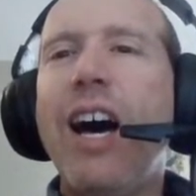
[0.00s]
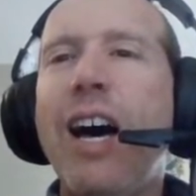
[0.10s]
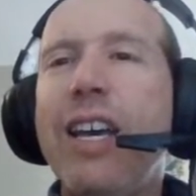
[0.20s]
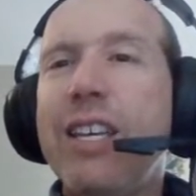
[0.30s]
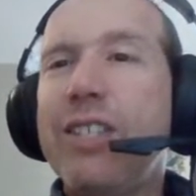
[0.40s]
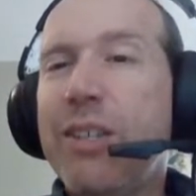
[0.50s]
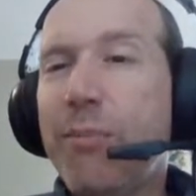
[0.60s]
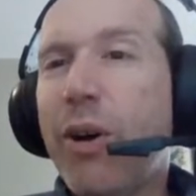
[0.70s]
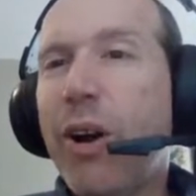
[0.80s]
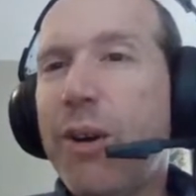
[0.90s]
is in
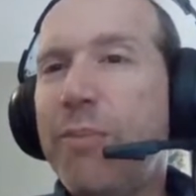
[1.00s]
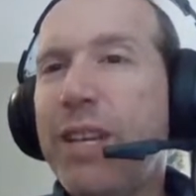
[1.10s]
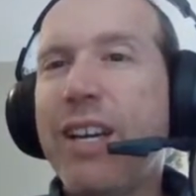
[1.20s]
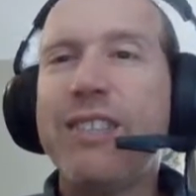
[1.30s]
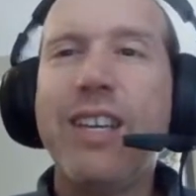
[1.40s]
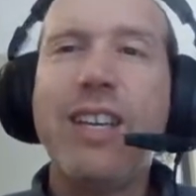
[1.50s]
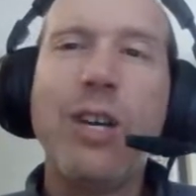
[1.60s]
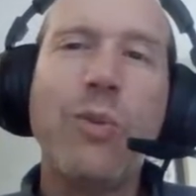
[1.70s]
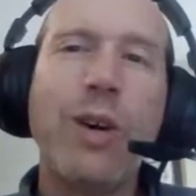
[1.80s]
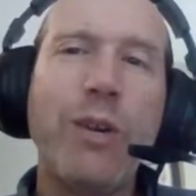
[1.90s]
part because they
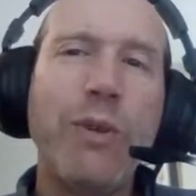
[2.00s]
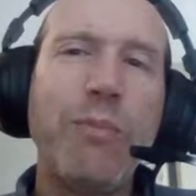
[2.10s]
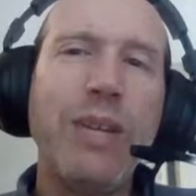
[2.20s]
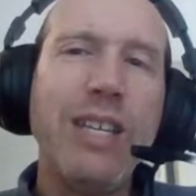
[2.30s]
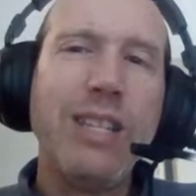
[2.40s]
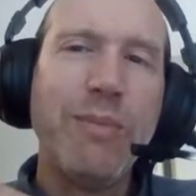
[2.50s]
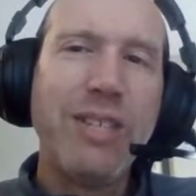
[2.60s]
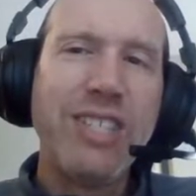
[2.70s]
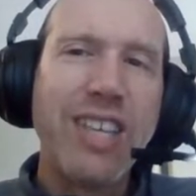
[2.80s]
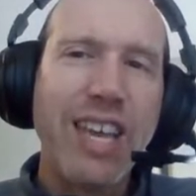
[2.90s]
didn't want to repeat the
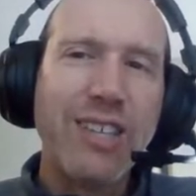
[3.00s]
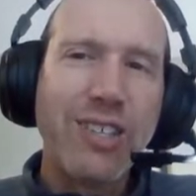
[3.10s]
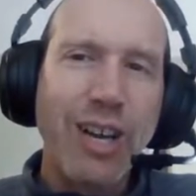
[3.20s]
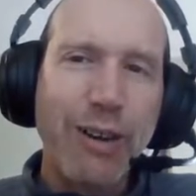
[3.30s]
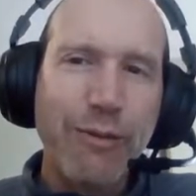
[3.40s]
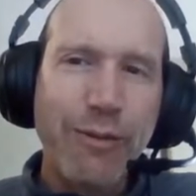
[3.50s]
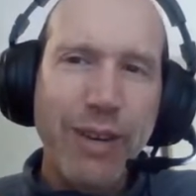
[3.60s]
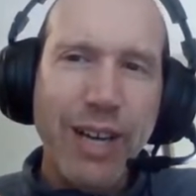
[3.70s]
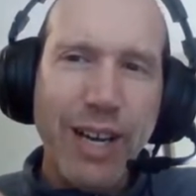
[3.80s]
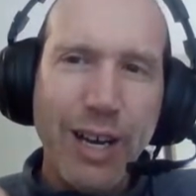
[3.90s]
mistakes of
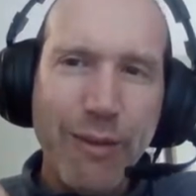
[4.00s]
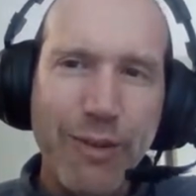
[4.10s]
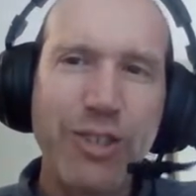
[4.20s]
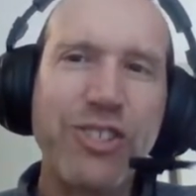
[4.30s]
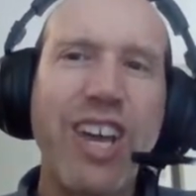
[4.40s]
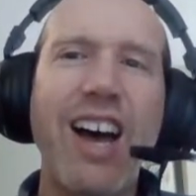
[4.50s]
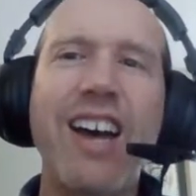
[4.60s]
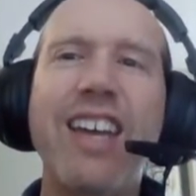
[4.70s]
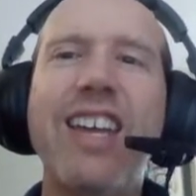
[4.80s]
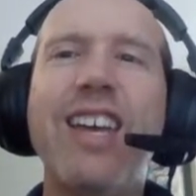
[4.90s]

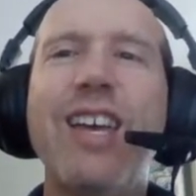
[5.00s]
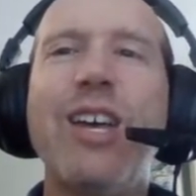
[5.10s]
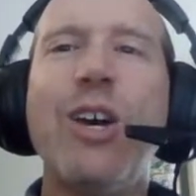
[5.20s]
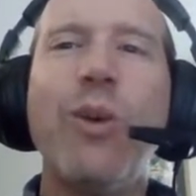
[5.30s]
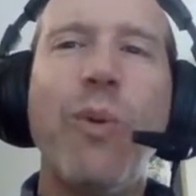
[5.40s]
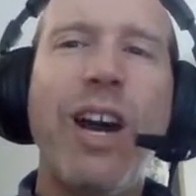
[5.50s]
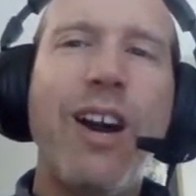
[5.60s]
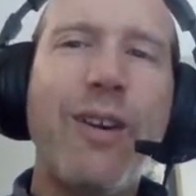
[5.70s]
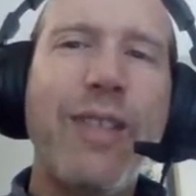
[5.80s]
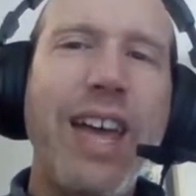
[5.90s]
Versailles,
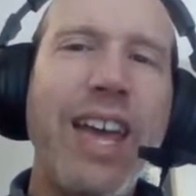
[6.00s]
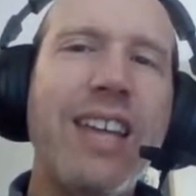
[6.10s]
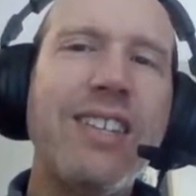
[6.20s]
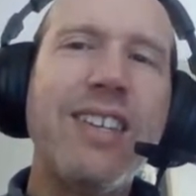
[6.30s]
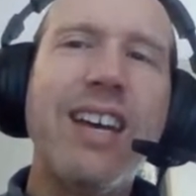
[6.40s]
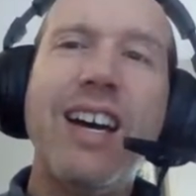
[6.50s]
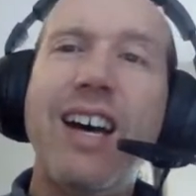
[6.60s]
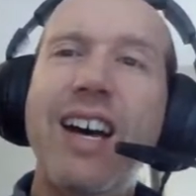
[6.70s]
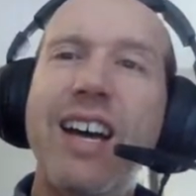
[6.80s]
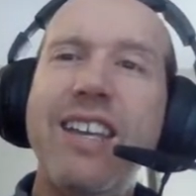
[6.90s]
where they had
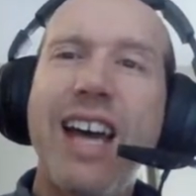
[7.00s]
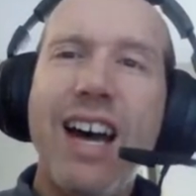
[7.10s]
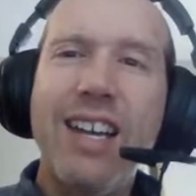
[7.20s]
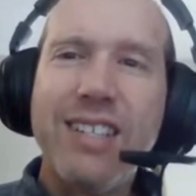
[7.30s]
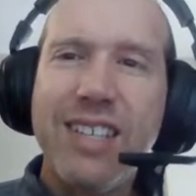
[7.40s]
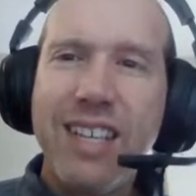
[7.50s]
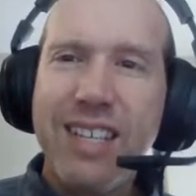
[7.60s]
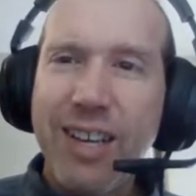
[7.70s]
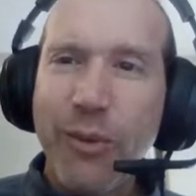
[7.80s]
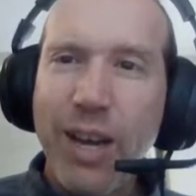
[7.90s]
not,
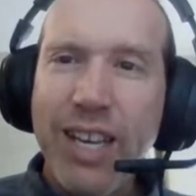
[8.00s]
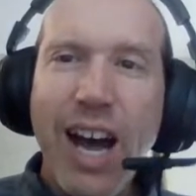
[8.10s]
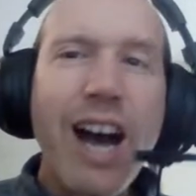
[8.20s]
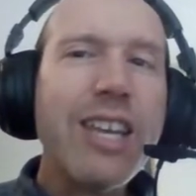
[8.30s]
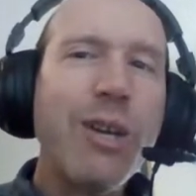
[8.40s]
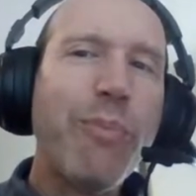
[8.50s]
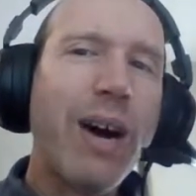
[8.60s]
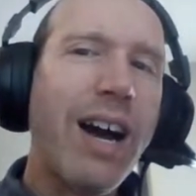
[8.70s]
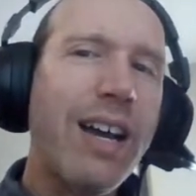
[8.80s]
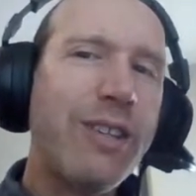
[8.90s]
in a way,
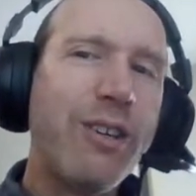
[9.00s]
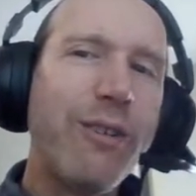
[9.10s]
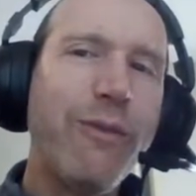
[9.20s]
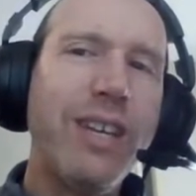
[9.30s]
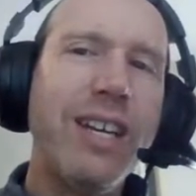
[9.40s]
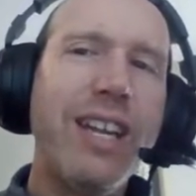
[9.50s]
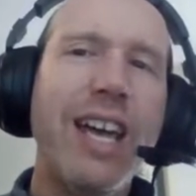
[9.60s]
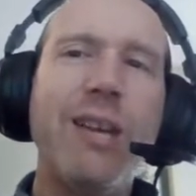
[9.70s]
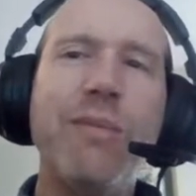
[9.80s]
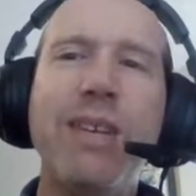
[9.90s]
occupied their defeated
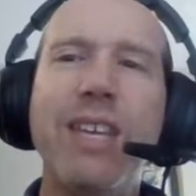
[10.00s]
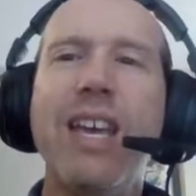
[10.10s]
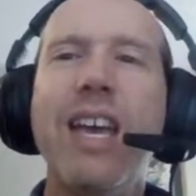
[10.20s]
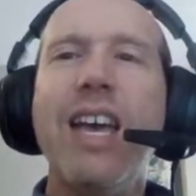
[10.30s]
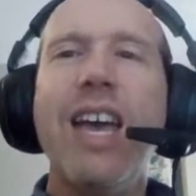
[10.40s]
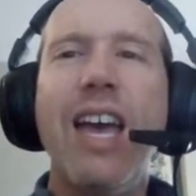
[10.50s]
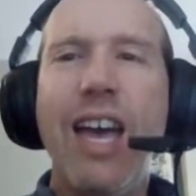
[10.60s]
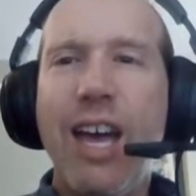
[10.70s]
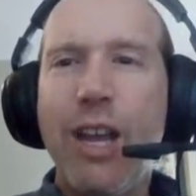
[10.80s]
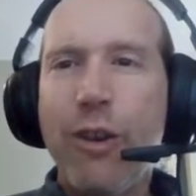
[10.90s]
enemy
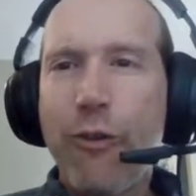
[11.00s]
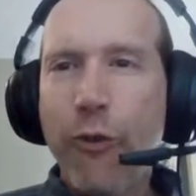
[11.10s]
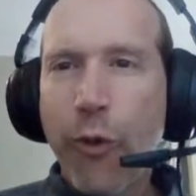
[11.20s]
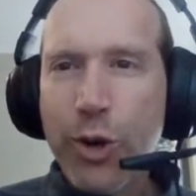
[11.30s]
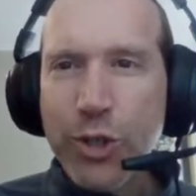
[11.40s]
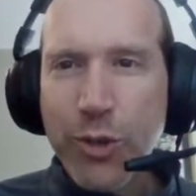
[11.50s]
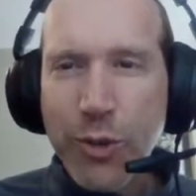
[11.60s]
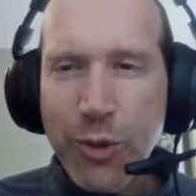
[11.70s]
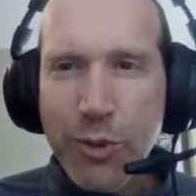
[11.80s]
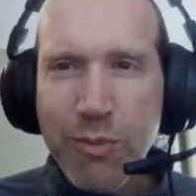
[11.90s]
and forced
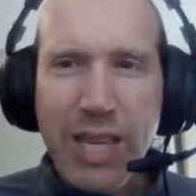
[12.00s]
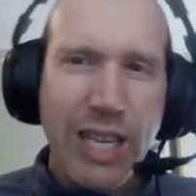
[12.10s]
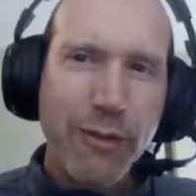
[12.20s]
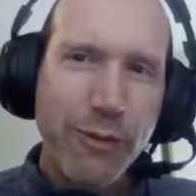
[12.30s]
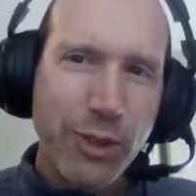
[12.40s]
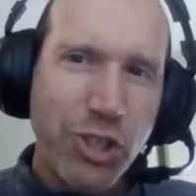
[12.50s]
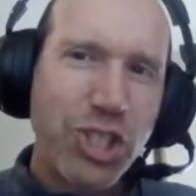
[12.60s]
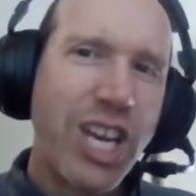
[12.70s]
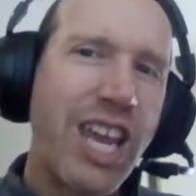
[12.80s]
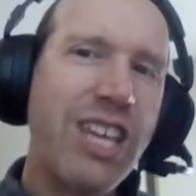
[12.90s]
through meaningful
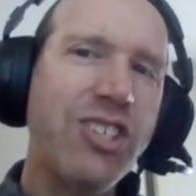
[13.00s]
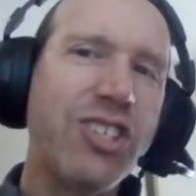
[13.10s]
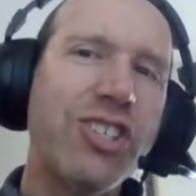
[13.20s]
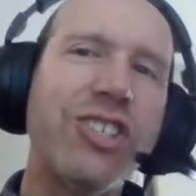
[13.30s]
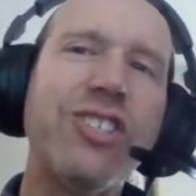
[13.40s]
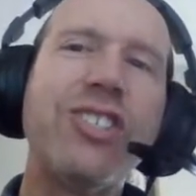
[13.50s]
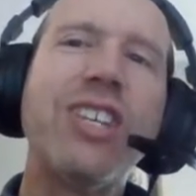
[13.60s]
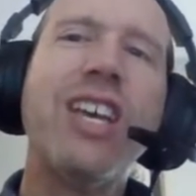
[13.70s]
changes